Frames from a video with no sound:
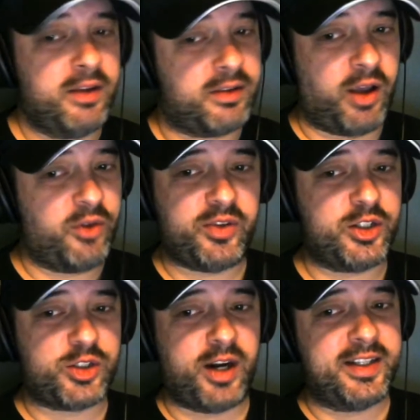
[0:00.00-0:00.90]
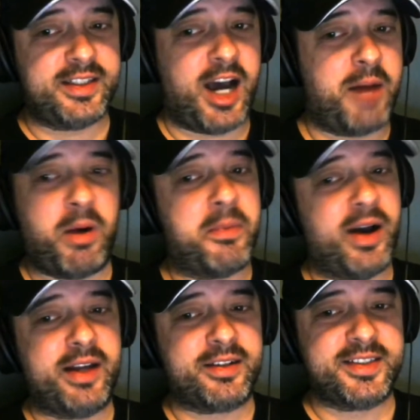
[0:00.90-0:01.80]
Don't think Trent is out of my
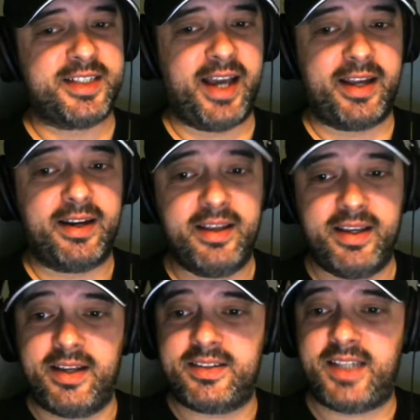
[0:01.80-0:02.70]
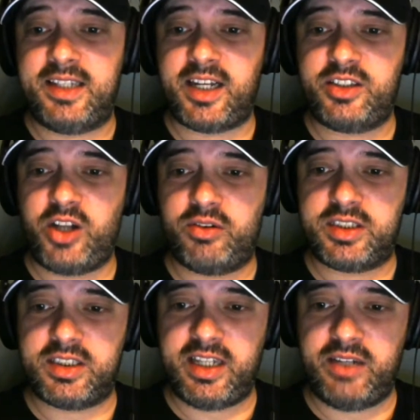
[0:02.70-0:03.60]
mind, because he ain't. TJ Dara
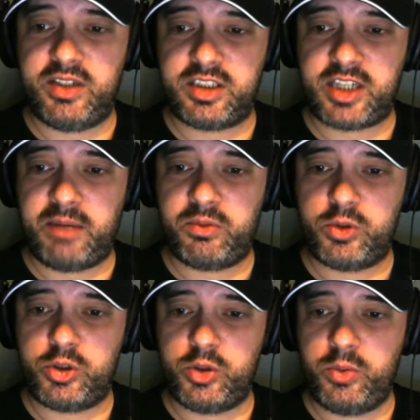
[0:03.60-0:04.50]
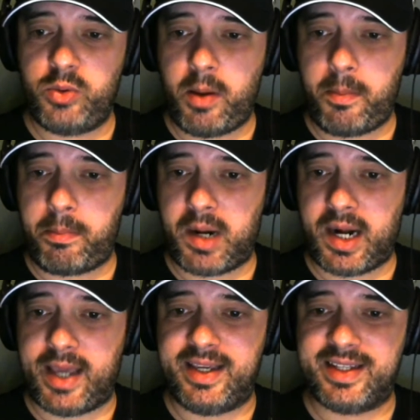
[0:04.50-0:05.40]
says, evenings, James, would you
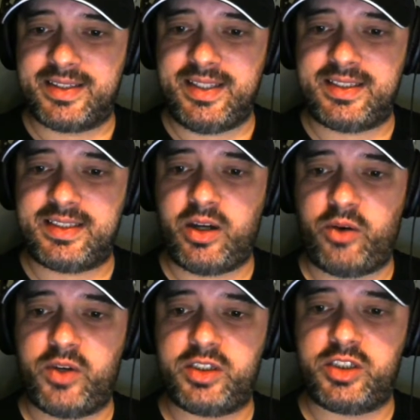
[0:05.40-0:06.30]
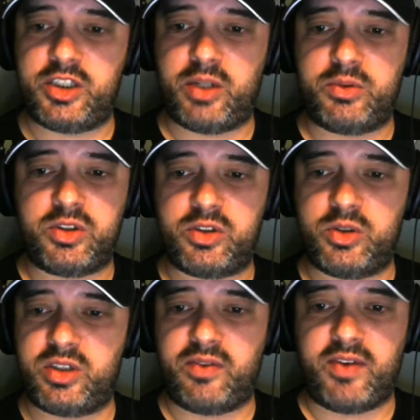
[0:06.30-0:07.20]
play DCL versus Chelsea or
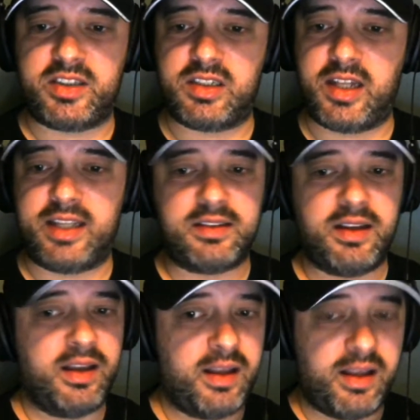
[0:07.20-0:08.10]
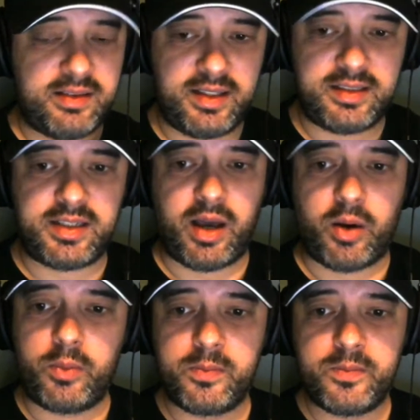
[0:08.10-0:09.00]
Souček versus Leeds?
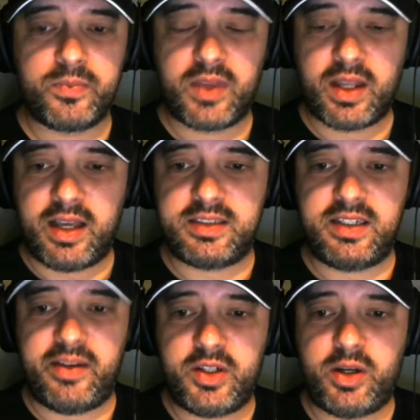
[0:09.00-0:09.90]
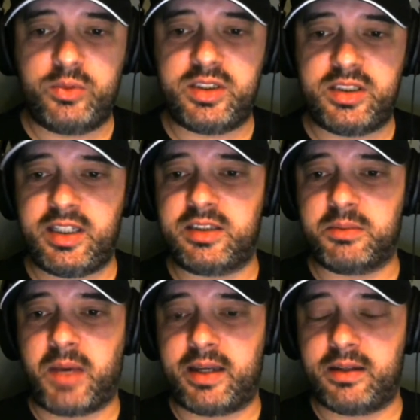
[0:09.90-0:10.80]
DCL has 11 goals this
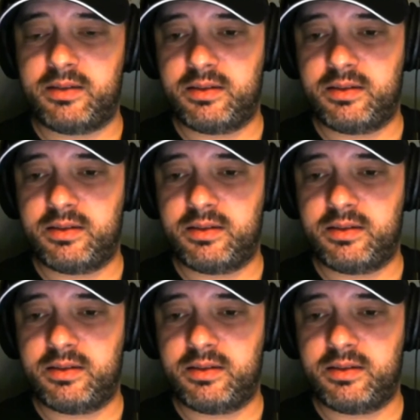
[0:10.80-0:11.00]
season, mate.